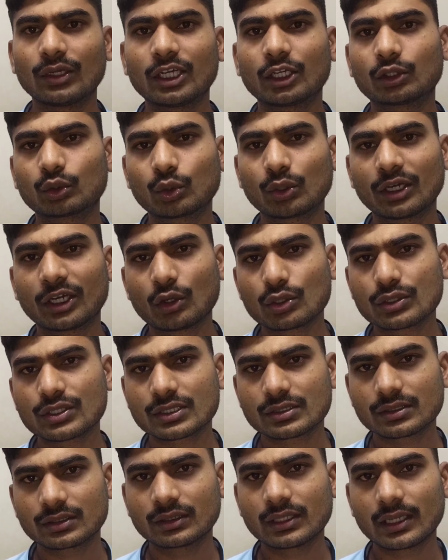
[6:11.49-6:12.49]
we need to
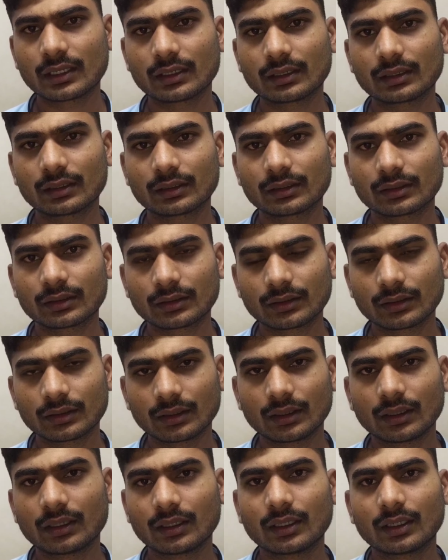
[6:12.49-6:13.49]
reduce the
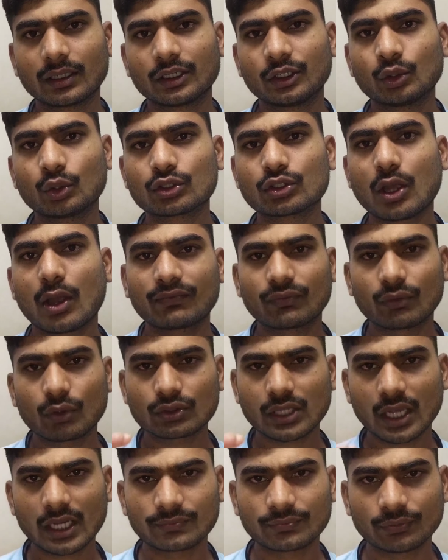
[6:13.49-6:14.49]
use
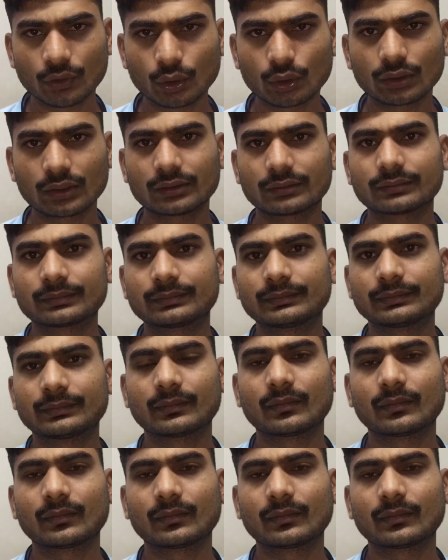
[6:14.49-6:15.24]
of fossil fuel,